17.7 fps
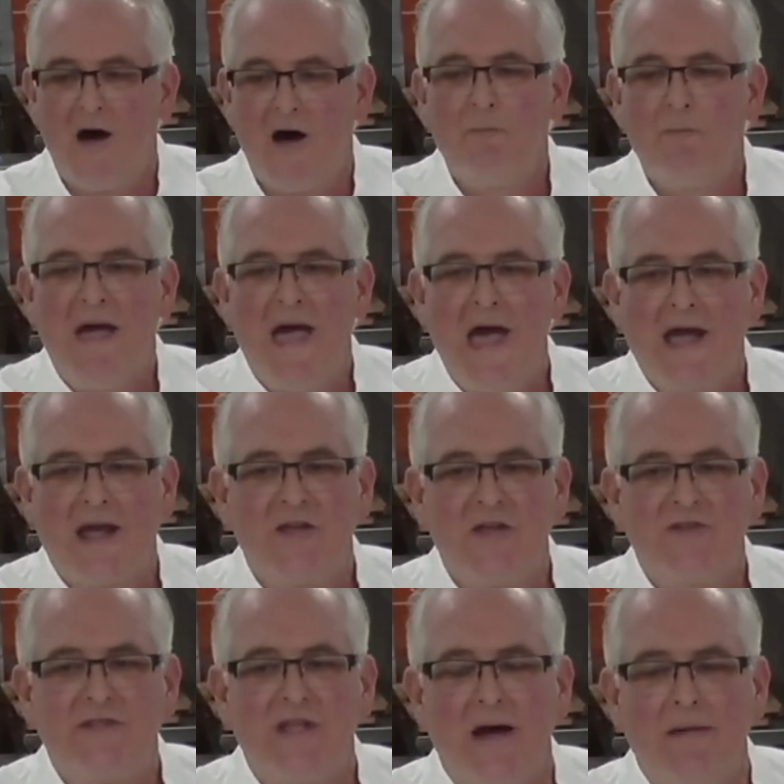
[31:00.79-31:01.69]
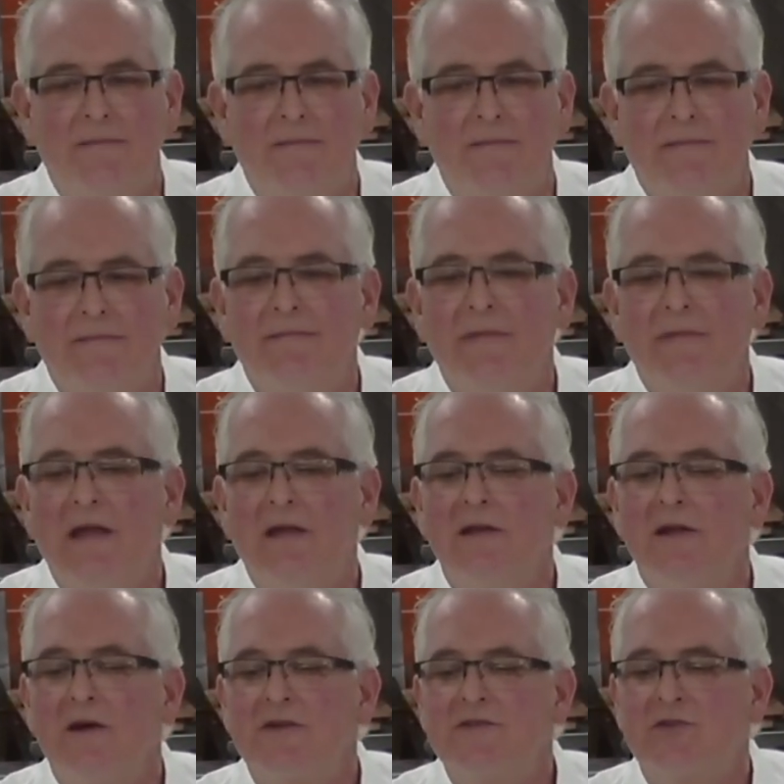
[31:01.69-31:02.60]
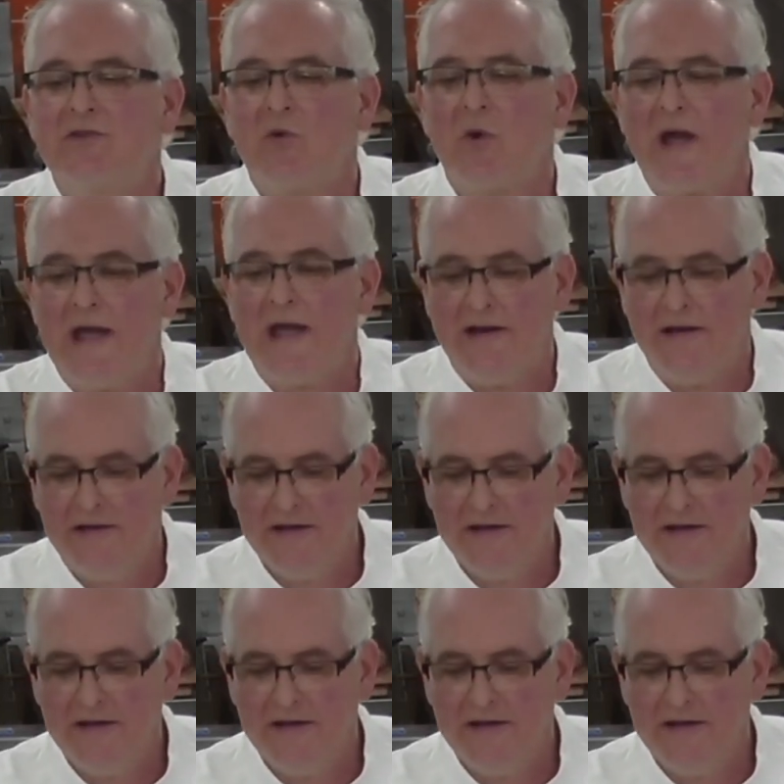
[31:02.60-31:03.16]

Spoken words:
All packaged up. It looks great.